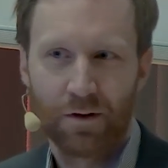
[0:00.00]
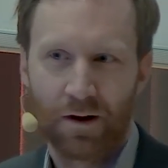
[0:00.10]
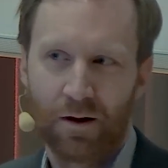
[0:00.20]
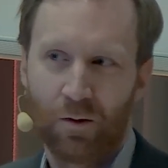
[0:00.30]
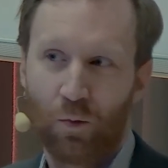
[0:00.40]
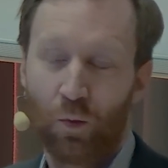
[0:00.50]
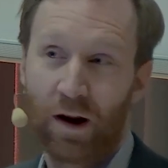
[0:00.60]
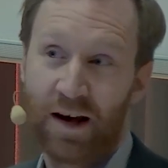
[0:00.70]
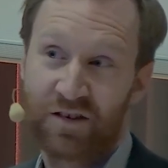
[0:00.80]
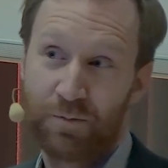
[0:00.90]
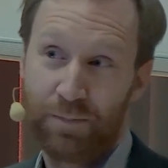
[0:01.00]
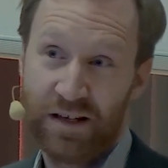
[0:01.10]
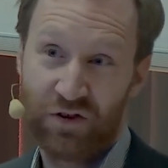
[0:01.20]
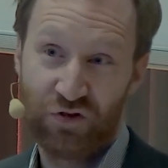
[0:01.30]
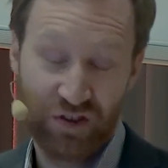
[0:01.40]
Well, as a
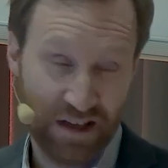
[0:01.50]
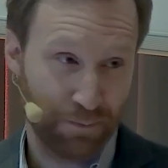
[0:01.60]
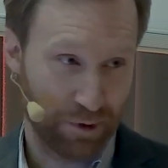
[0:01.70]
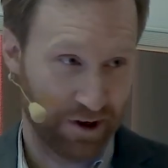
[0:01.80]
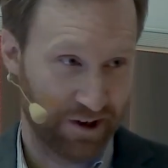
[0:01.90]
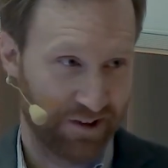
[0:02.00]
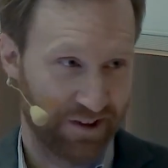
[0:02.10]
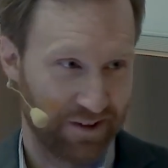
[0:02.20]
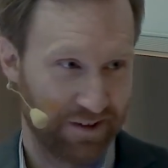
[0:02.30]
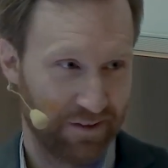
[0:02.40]
B2C product,